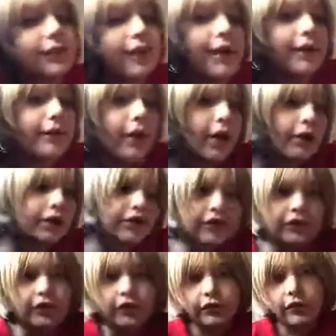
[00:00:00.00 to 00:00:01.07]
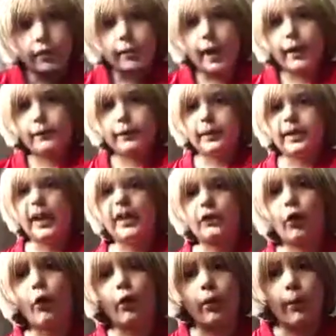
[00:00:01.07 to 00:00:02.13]
the live action shows come out, but
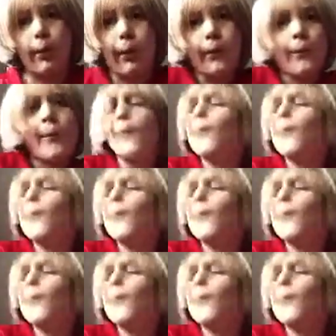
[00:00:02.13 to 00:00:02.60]
that's horrible.